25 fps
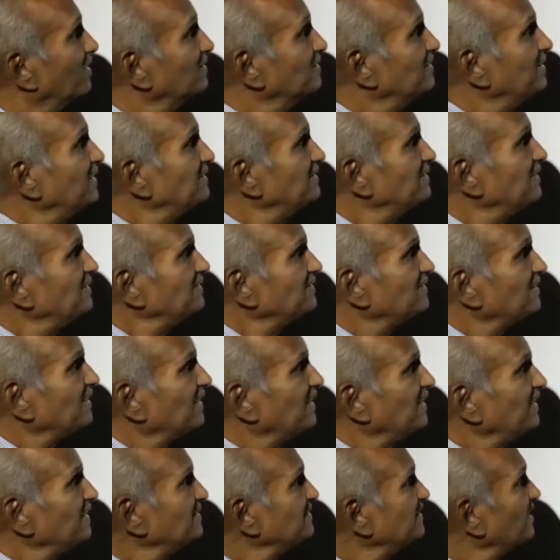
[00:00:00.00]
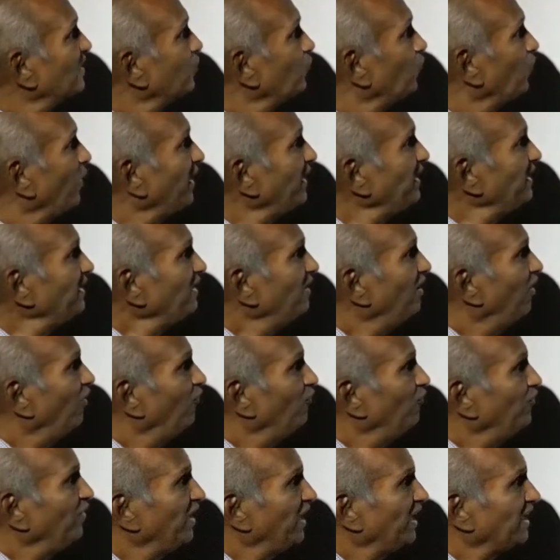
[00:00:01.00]
This is the reason why
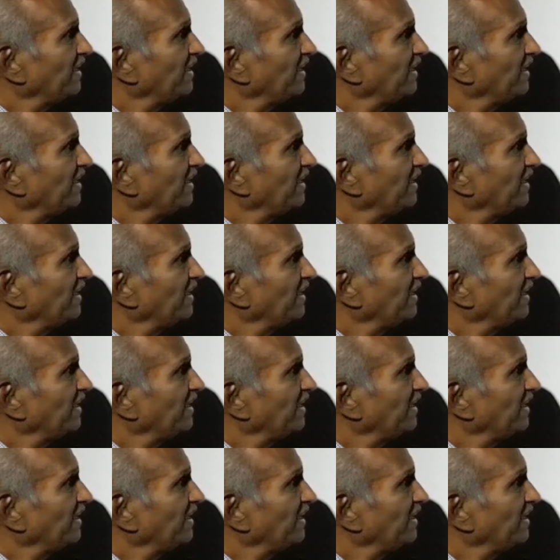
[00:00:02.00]
we